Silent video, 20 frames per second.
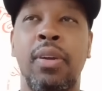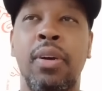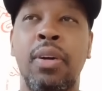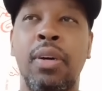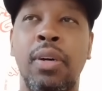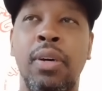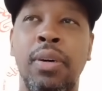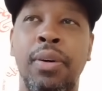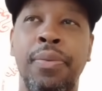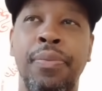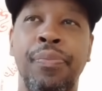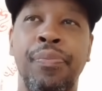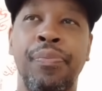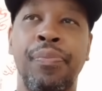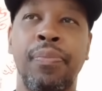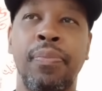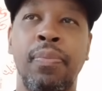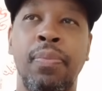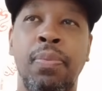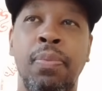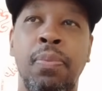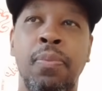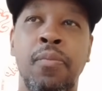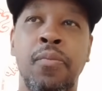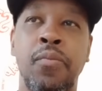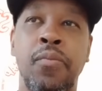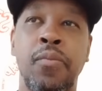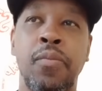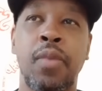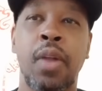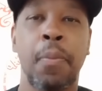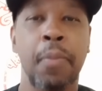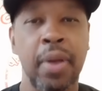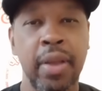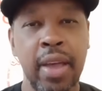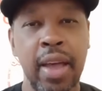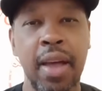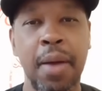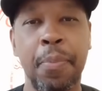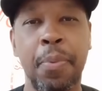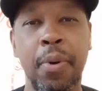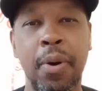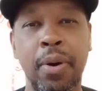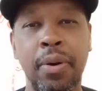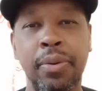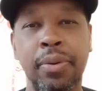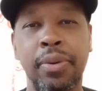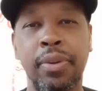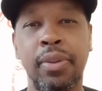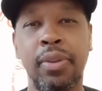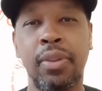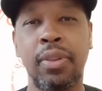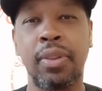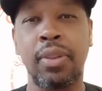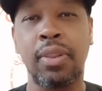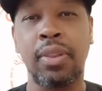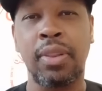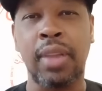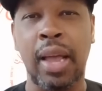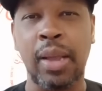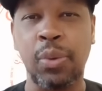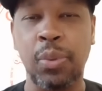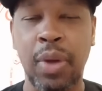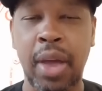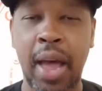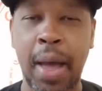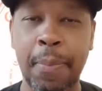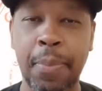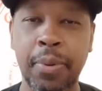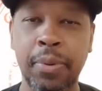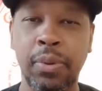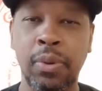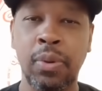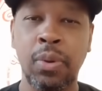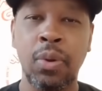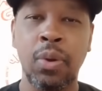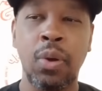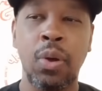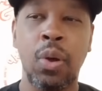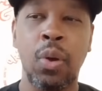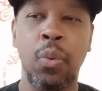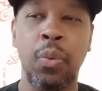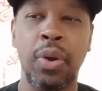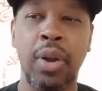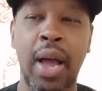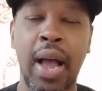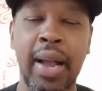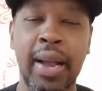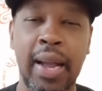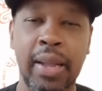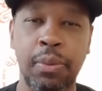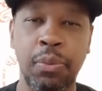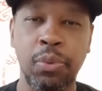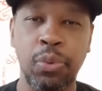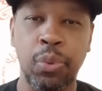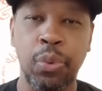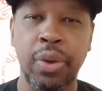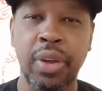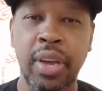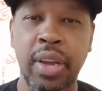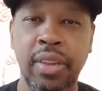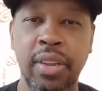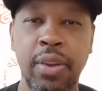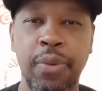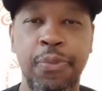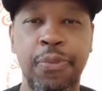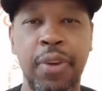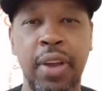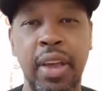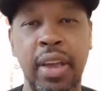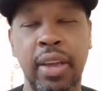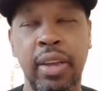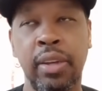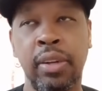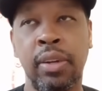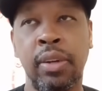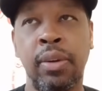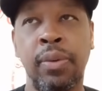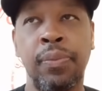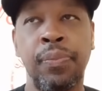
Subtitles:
But yeah, bro, that's what happened when Hot got them 3 years in the feds.